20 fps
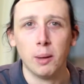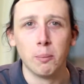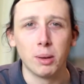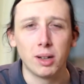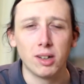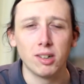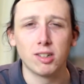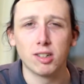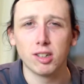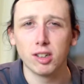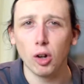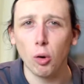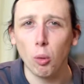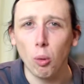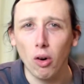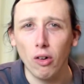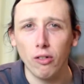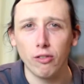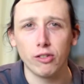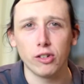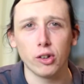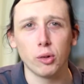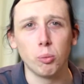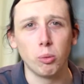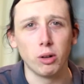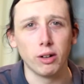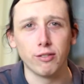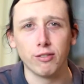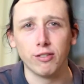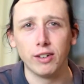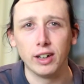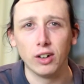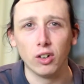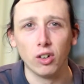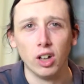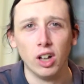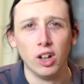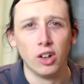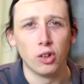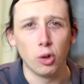because so often we
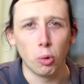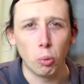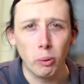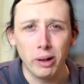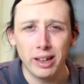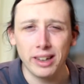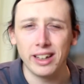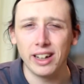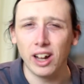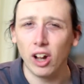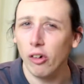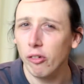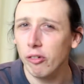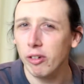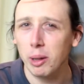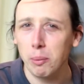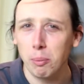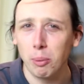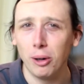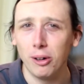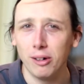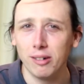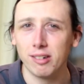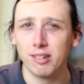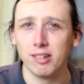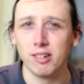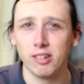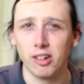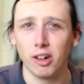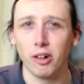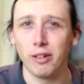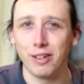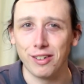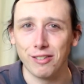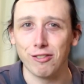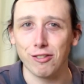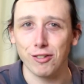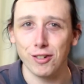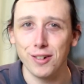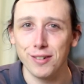feel that we're the only person
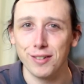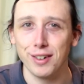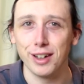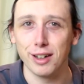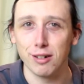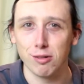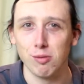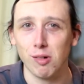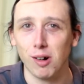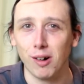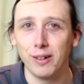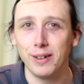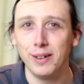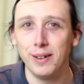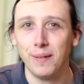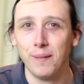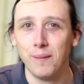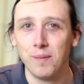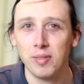going through this, right?